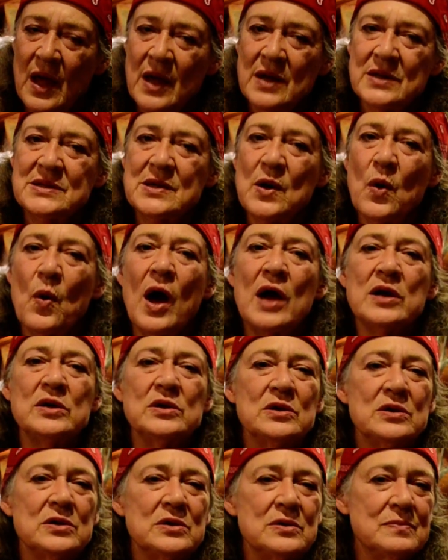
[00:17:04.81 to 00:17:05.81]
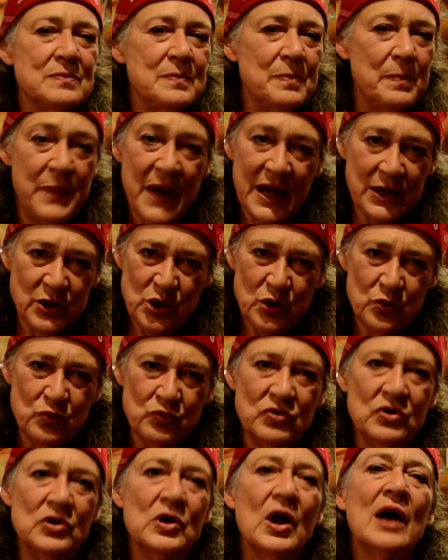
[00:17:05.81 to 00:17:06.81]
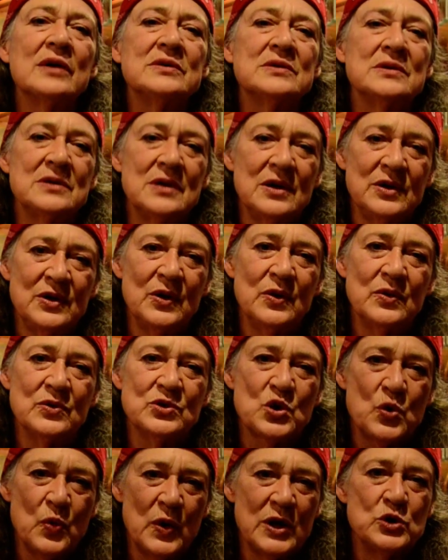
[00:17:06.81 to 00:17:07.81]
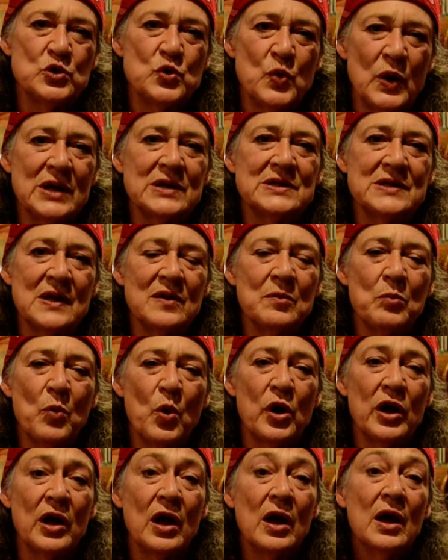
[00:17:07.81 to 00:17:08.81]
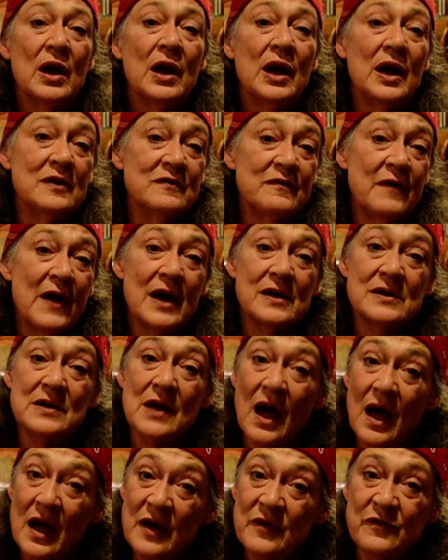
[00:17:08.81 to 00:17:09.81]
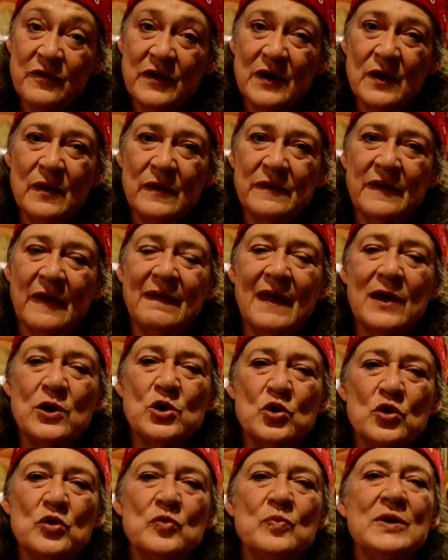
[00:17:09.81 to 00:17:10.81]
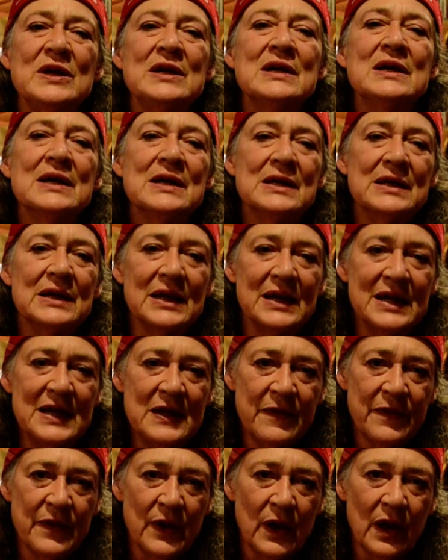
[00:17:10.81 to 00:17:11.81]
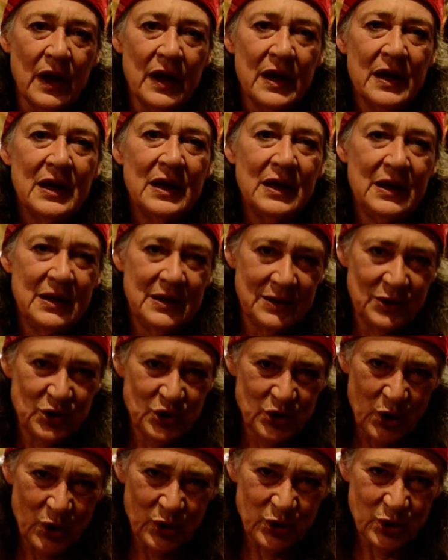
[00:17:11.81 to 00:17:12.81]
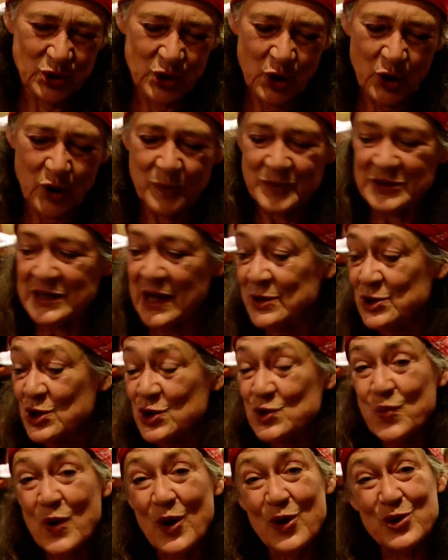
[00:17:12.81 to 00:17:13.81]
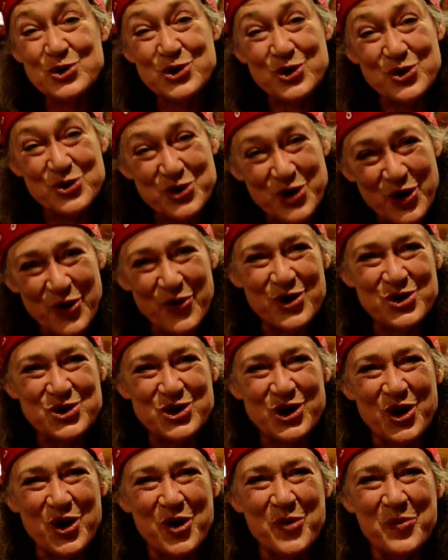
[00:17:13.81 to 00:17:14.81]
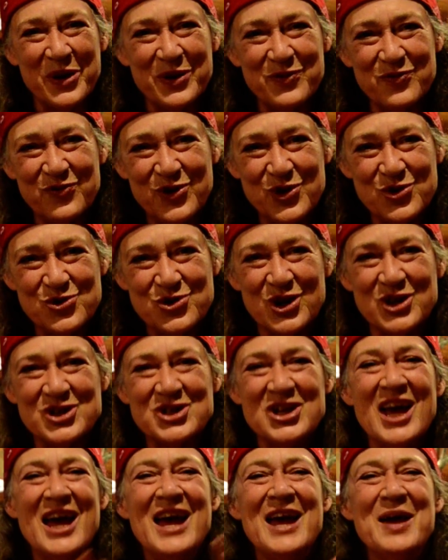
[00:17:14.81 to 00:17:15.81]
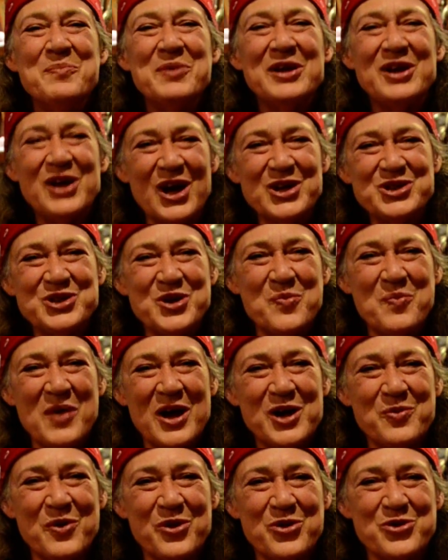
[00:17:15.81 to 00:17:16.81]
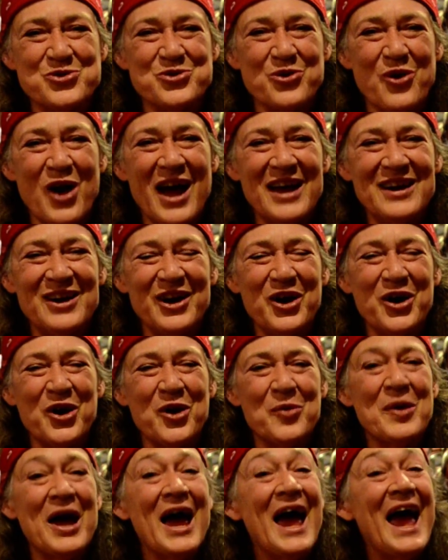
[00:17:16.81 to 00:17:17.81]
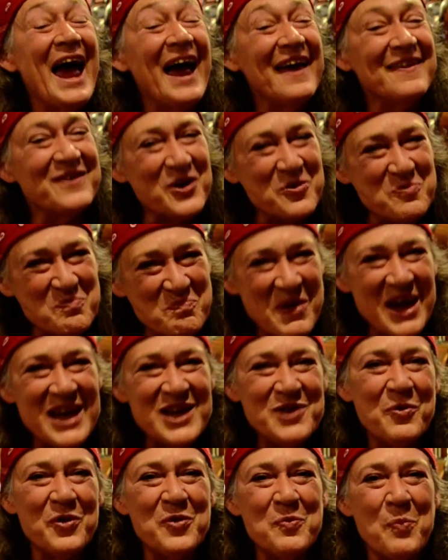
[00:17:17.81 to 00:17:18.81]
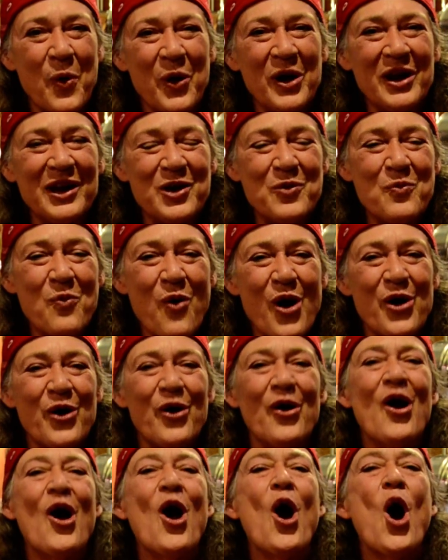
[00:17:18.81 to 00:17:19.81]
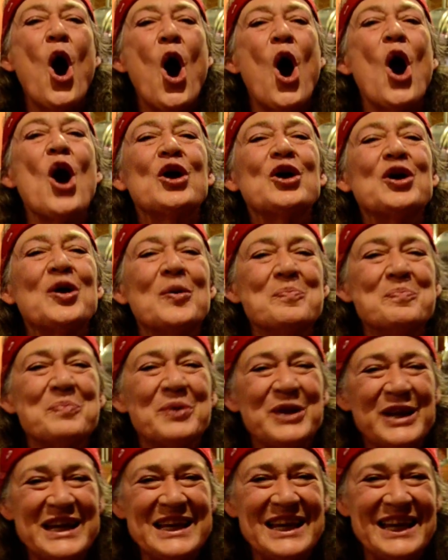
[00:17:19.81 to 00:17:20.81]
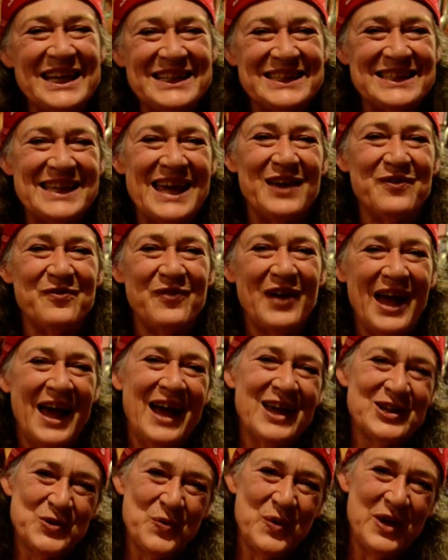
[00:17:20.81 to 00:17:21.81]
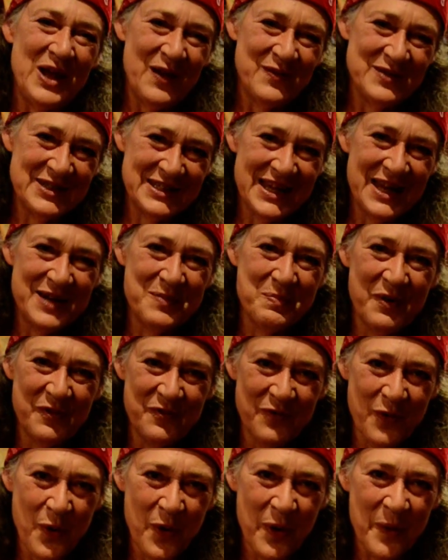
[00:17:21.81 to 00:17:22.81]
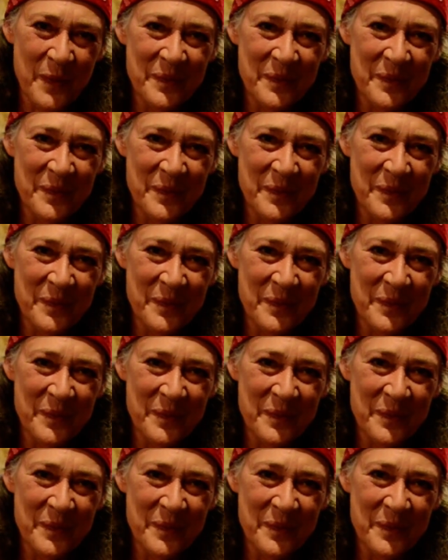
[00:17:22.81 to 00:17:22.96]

So I beg you not to use green drinks in the morning. In fact, I fear that they could be lethal in certain circumstances, whereas your Nourishing Herbal Infusions, because they're made with dried herb and they're made with boiling water, are completely safe, as we have said before.